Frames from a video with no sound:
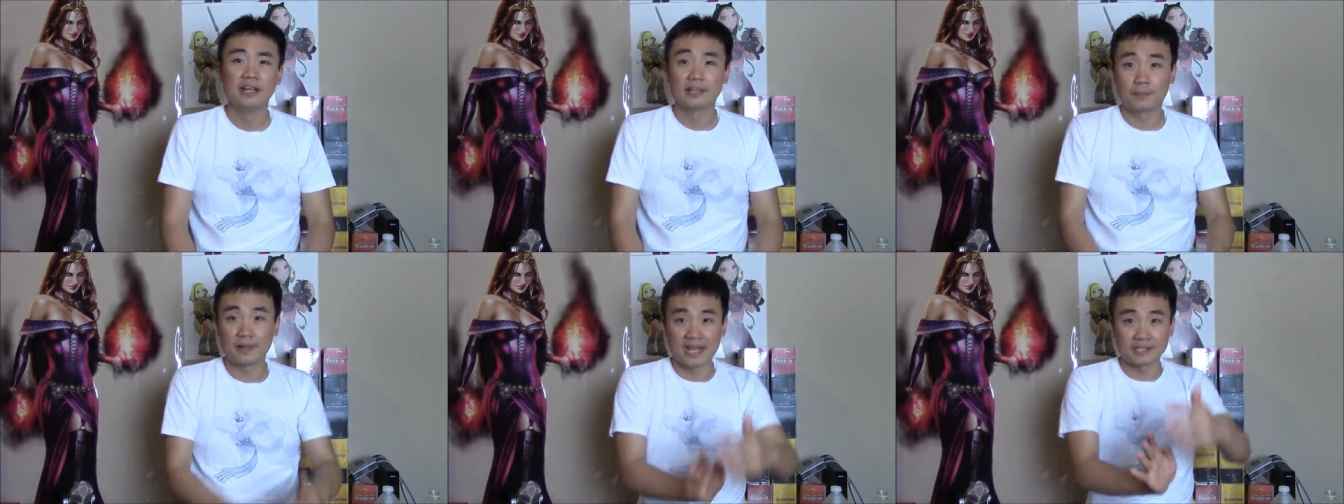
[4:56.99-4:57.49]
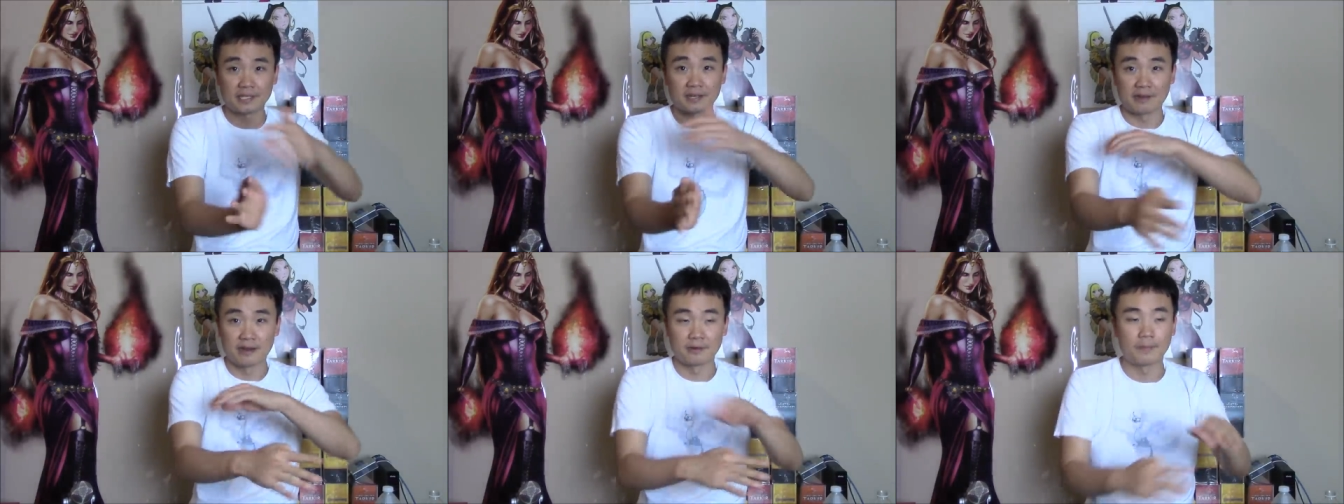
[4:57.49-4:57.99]
The plastic
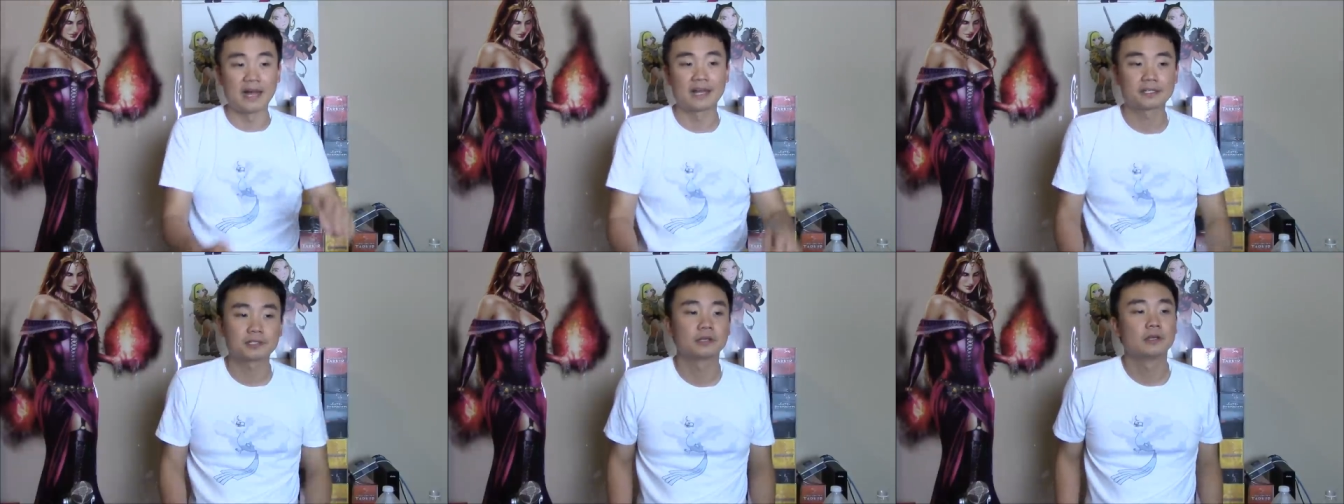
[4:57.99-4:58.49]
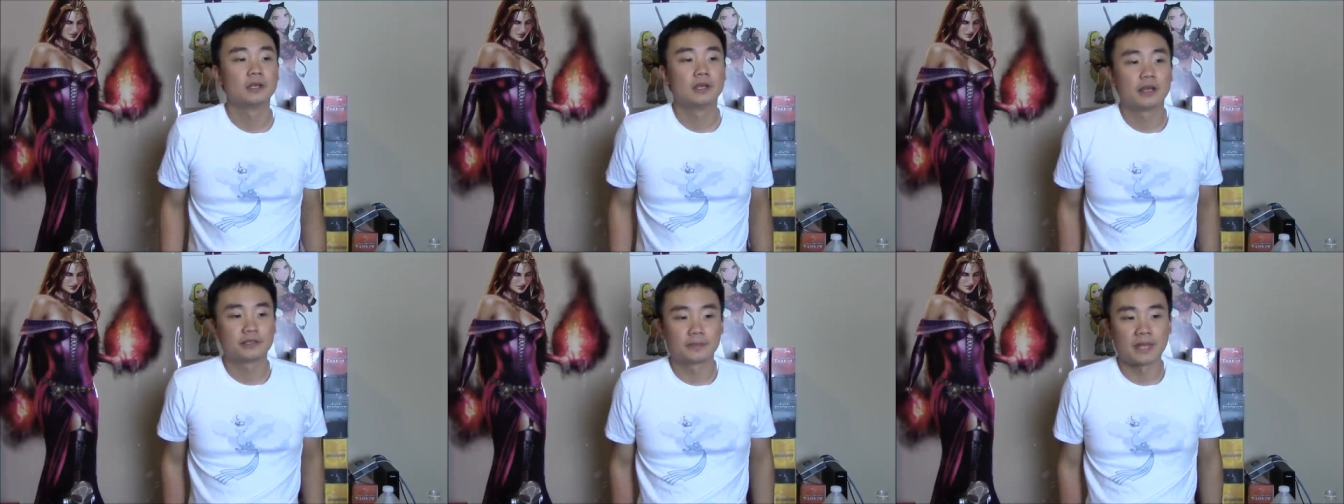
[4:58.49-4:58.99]
around the box
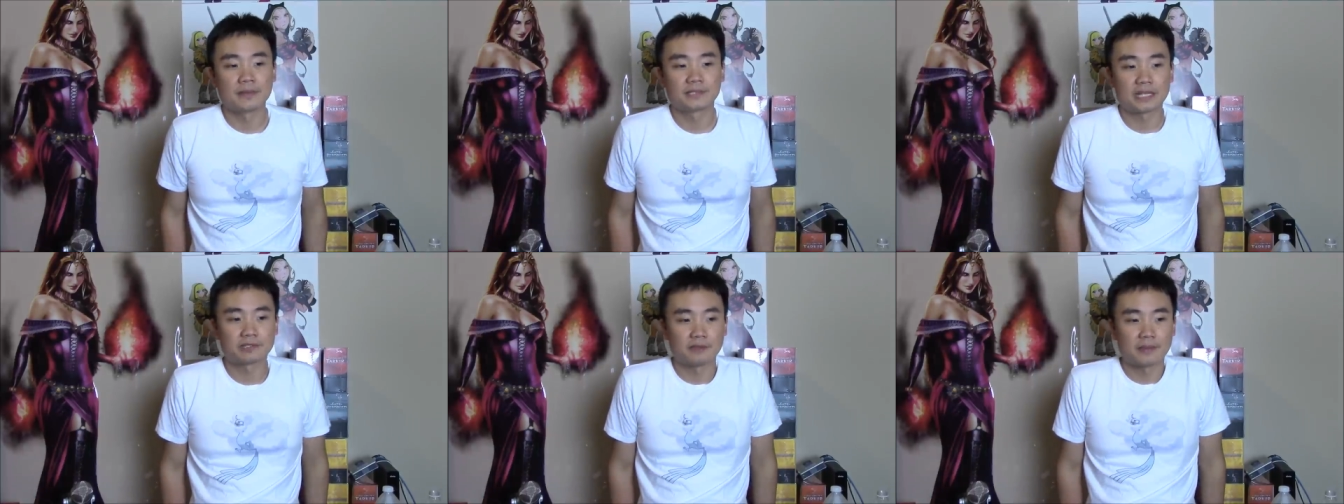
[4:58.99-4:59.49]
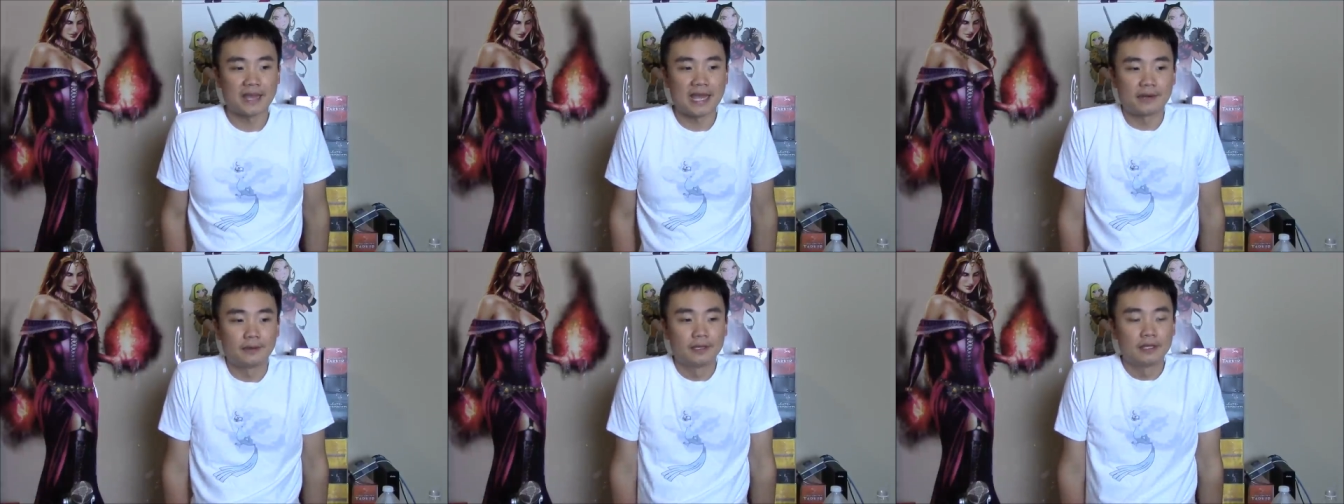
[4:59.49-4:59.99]
sometimes gets really bad.